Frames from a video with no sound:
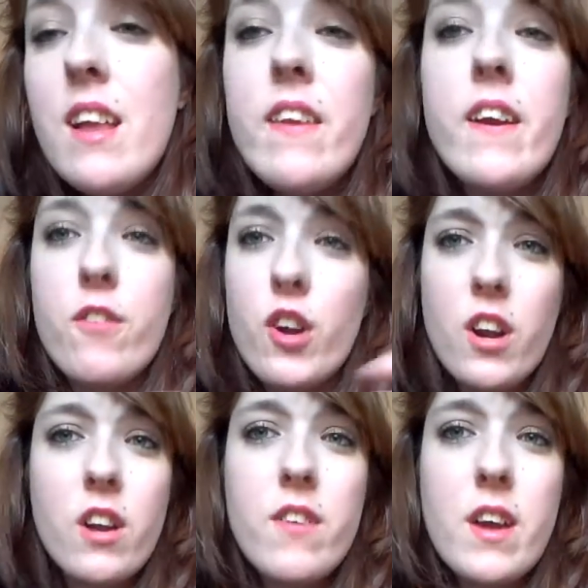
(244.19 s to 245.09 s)
Like, I've
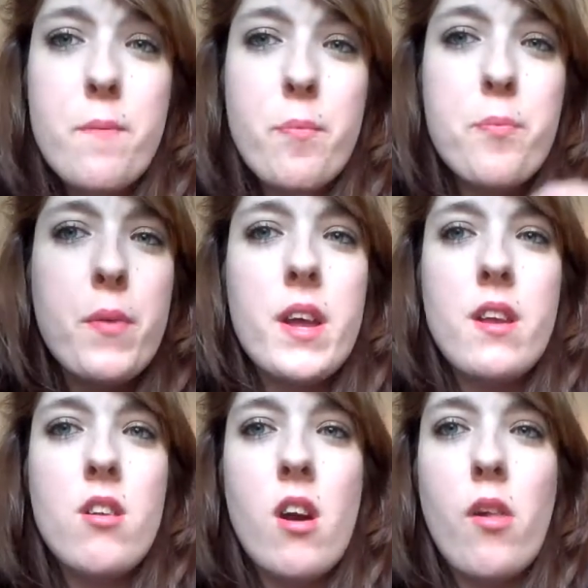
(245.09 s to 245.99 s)
heard of it, but
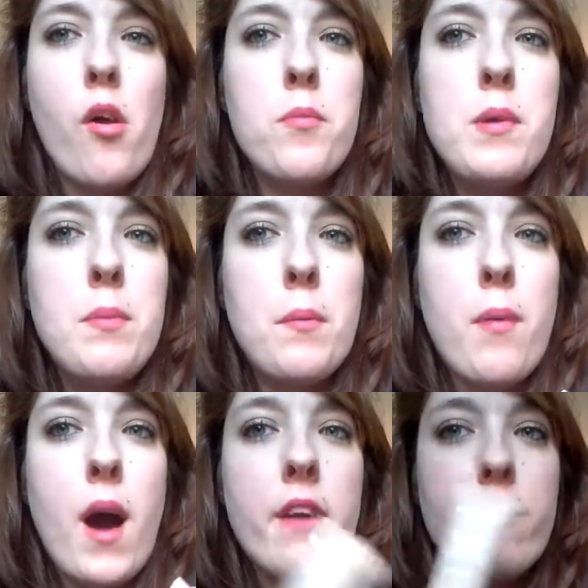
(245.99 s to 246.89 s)
not a lot of people
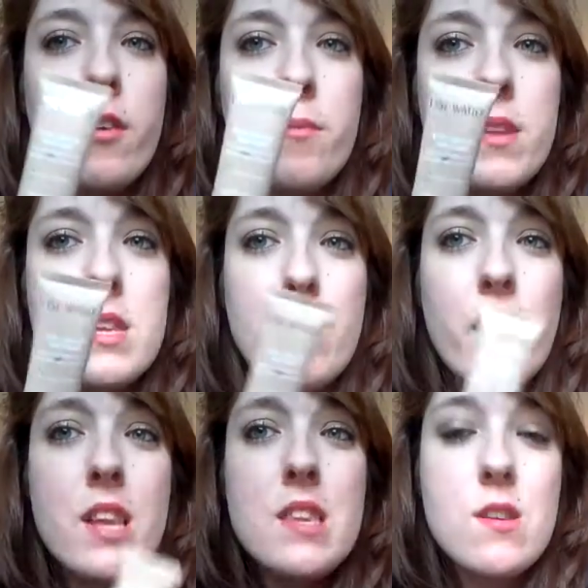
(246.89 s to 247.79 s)
buy from this brand.